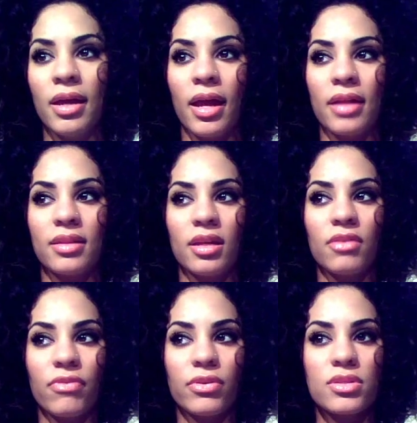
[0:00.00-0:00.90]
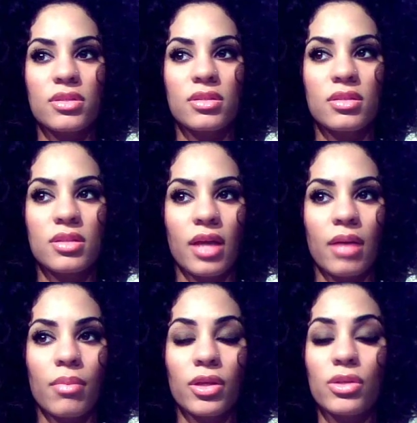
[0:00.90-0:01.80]
And that first
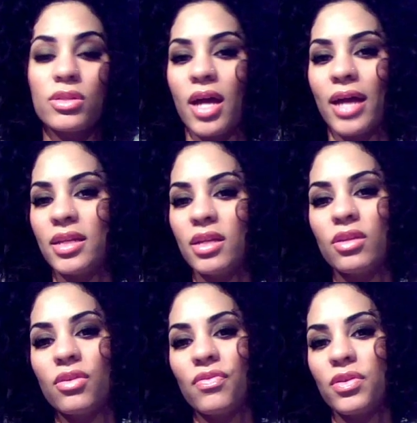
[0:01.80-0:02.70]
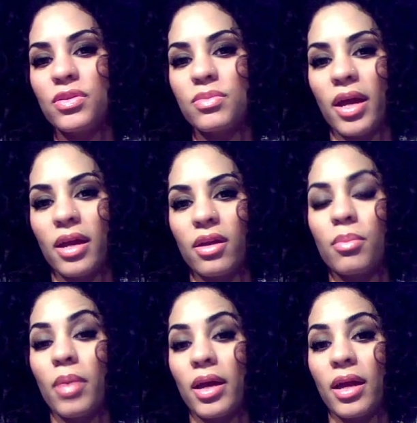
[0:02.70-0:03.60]
time I used it, I didn't diffuse my hair,
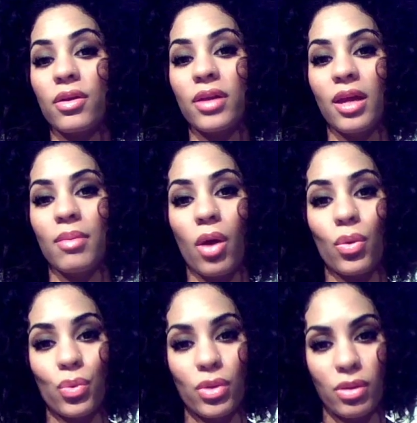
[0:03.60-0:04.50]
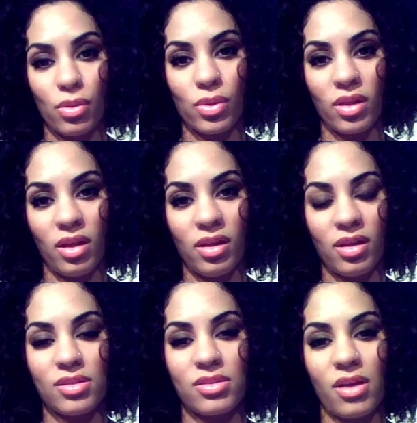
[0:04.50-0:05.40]
and my hair came out really, really
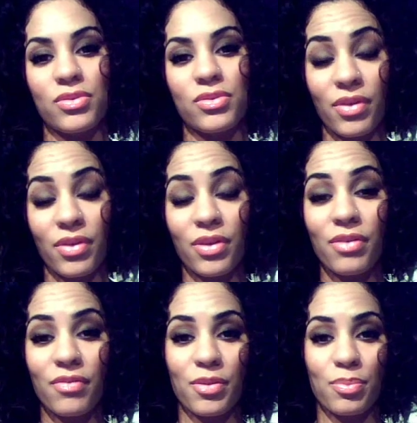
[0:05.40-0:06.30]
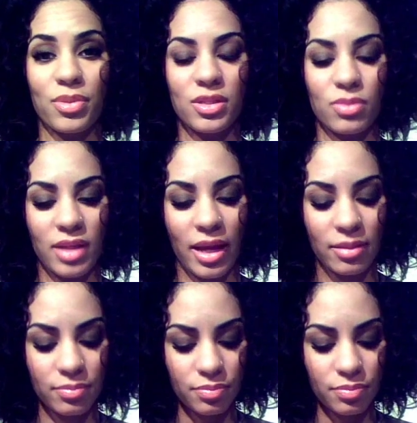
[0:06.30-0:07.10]
good. So I was very, very pleased with that.